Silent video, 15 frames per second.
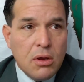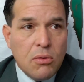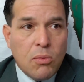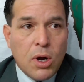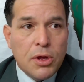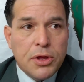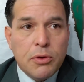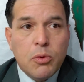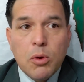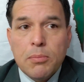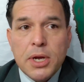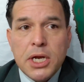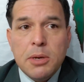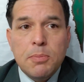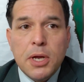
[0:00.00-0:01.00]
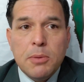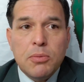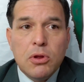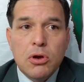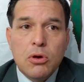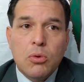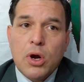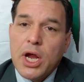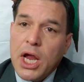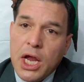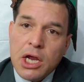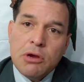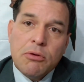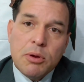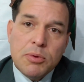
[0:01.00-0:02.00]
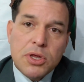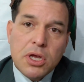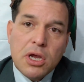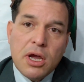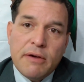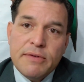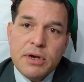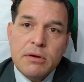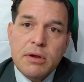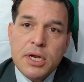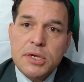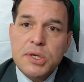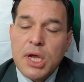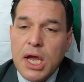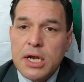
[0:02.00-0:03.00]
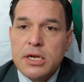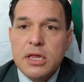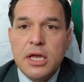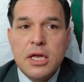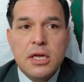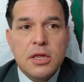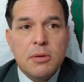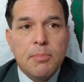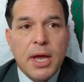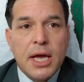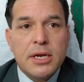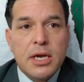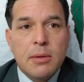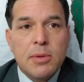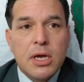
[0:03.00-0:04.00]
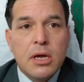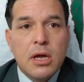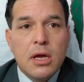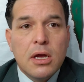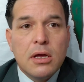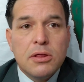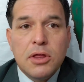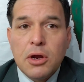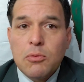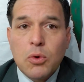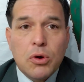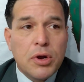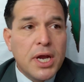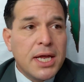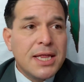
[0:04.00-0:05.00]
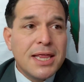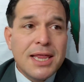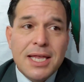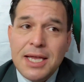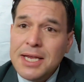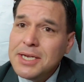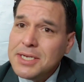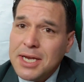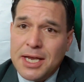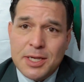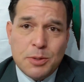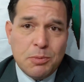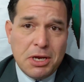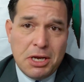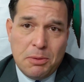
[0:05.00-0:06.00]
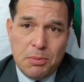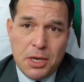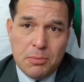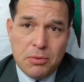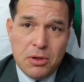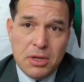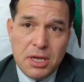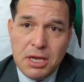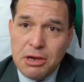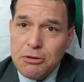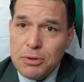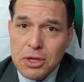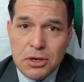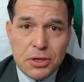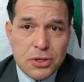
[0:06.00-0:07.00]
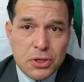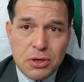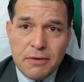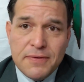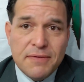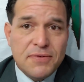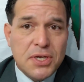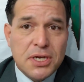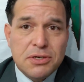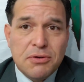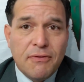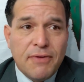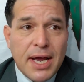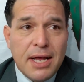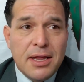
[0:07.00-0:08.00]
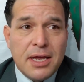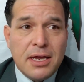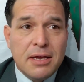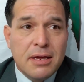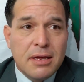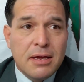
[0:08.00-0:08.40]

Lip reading: While there were many people who were angry with the governor and his handling of the pandemic, there were at least as many people here in the conservative Central Valley